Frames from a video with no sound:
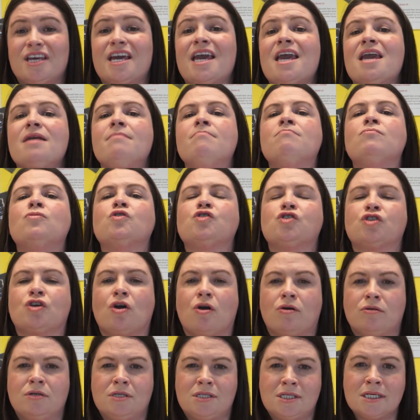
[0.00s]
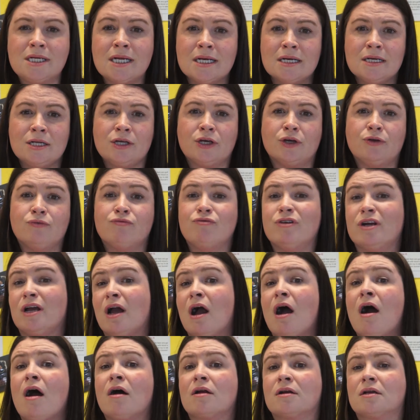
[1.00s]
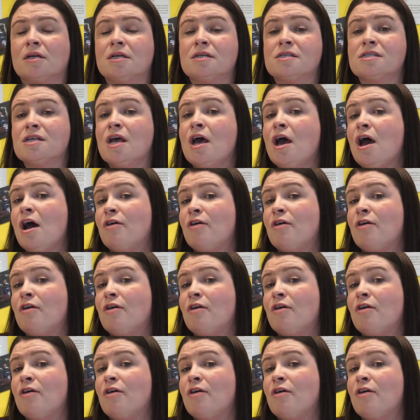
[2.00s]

He must continue regardless